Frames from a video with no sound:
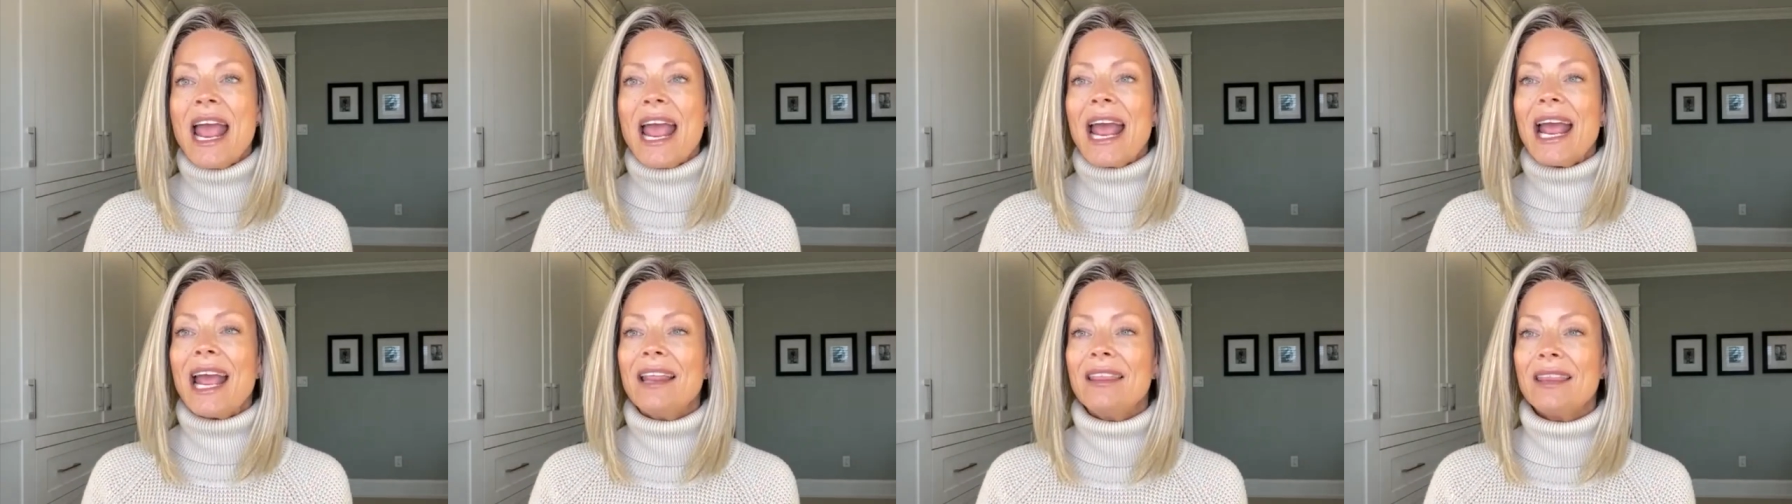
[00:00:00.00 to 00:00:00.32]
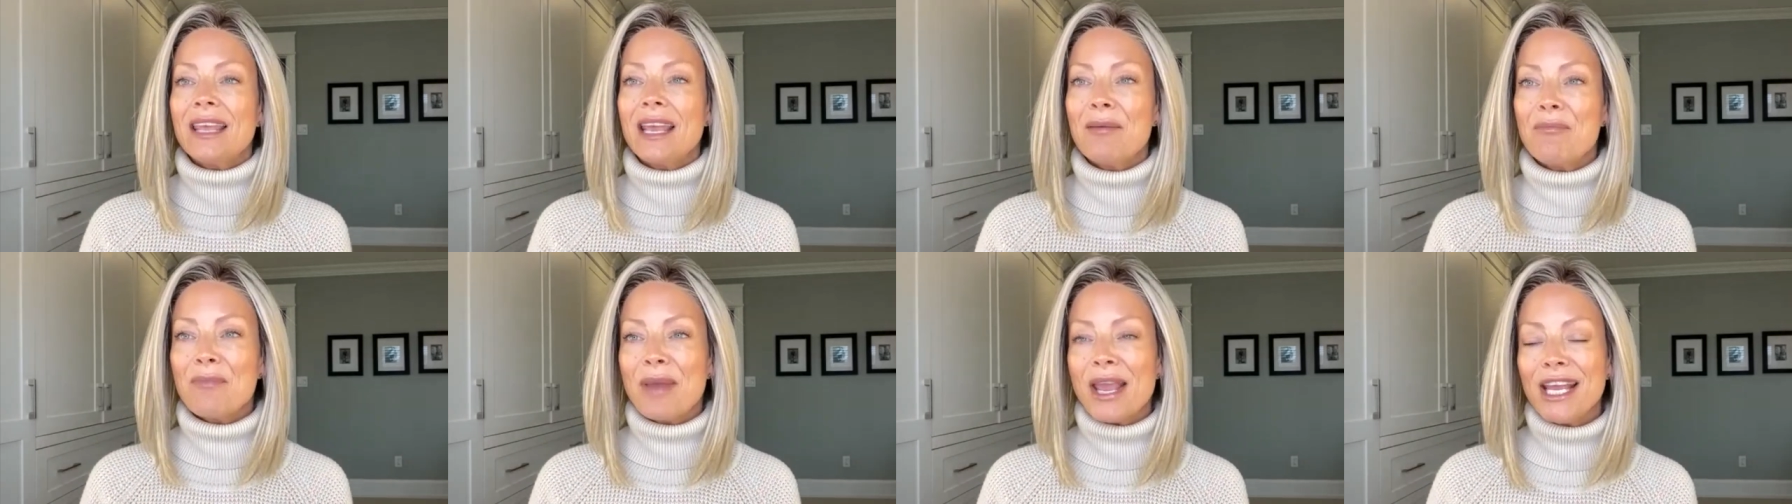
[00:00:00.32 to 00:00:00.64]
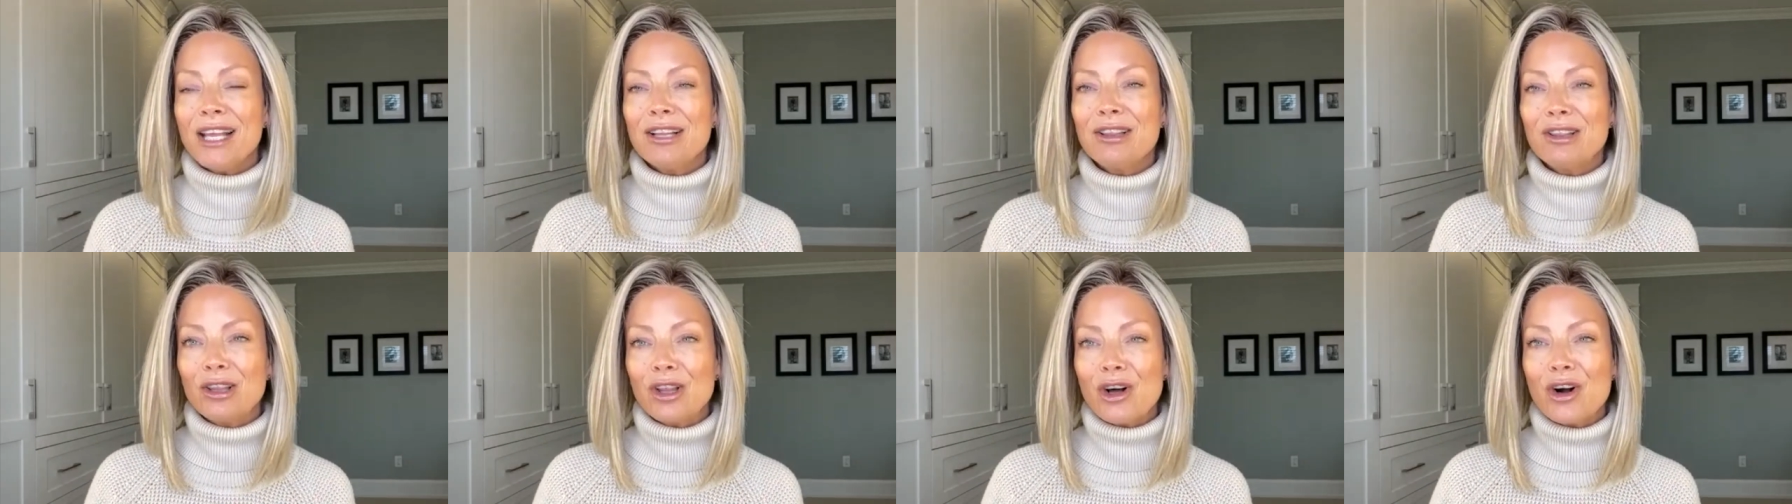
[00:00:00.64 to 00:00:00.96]
And they
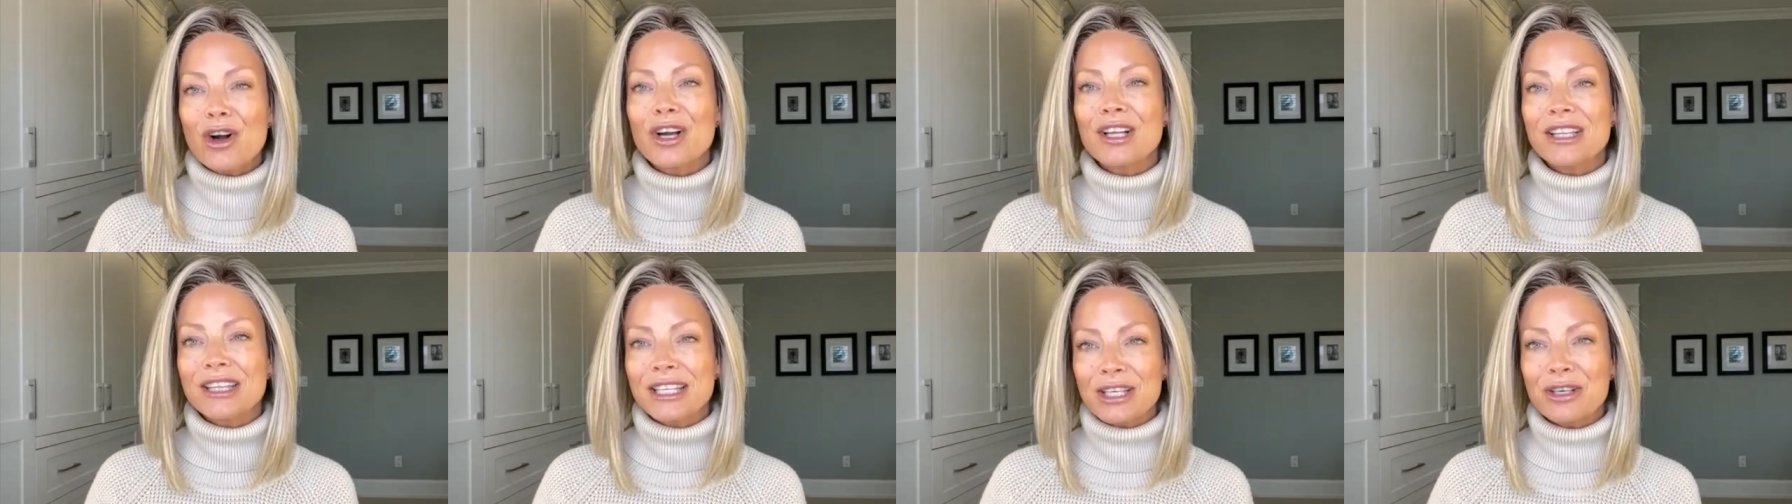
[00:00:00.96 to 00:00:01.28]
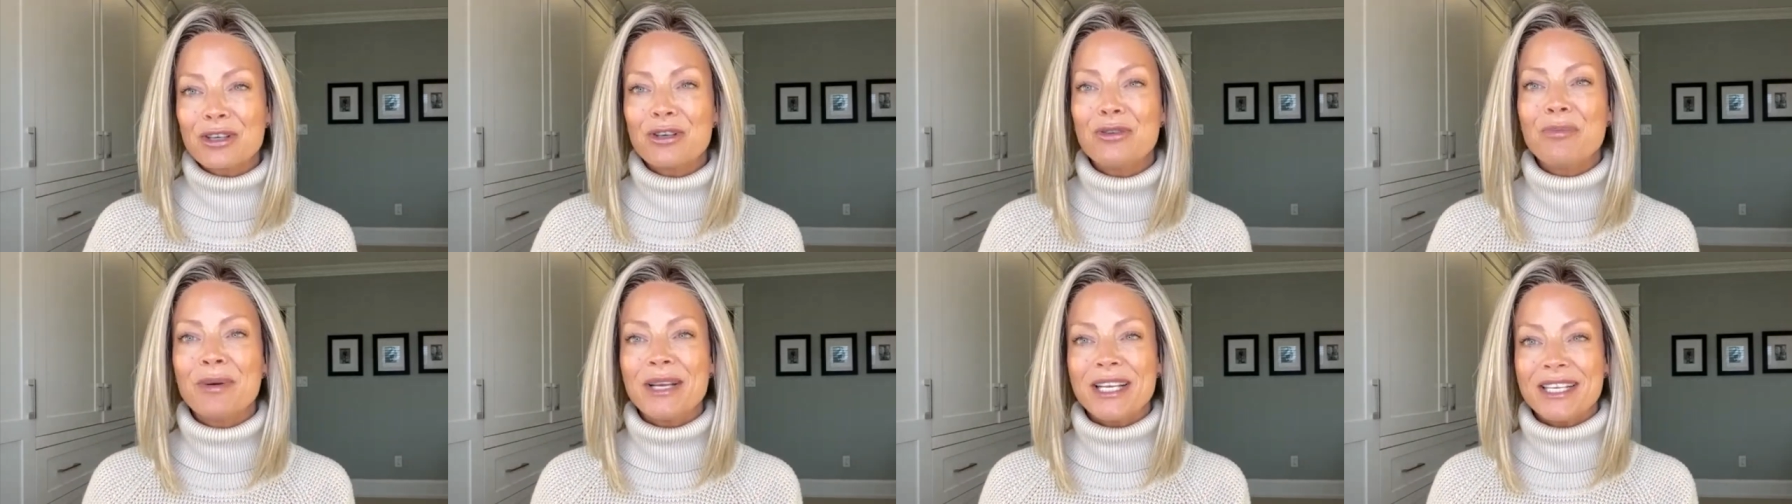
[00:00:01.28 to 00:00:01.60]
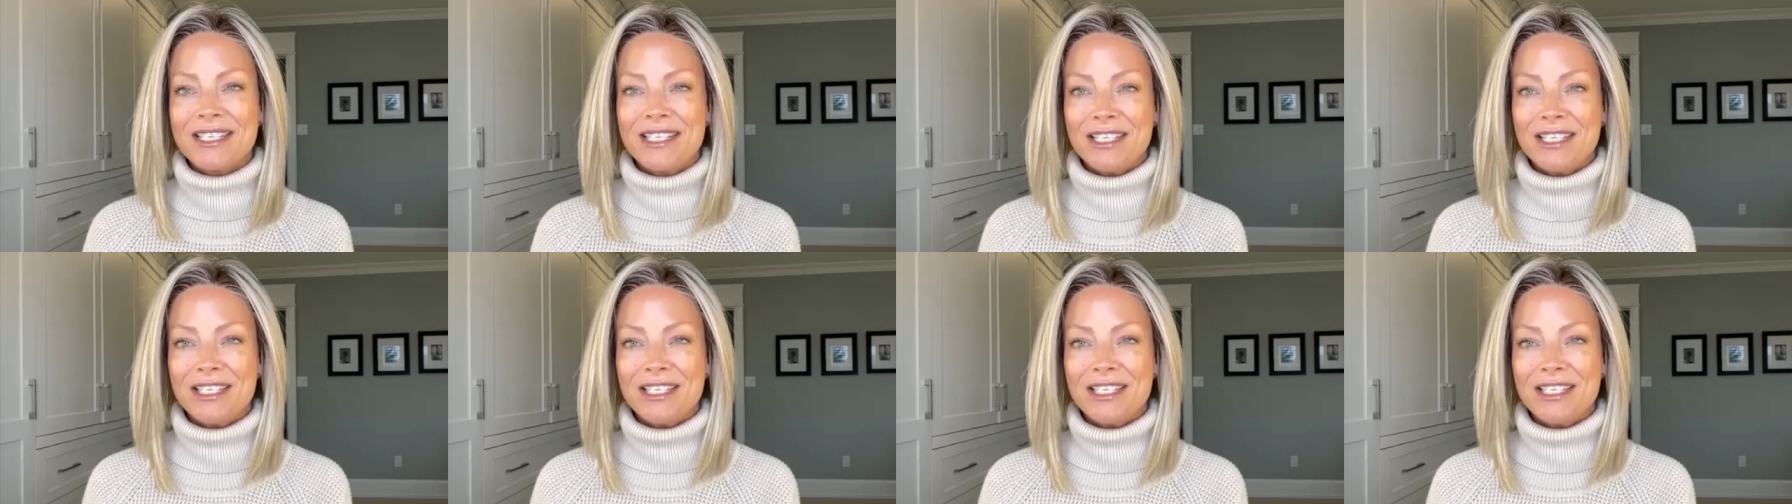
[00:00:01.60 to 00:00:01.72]
may look a little bit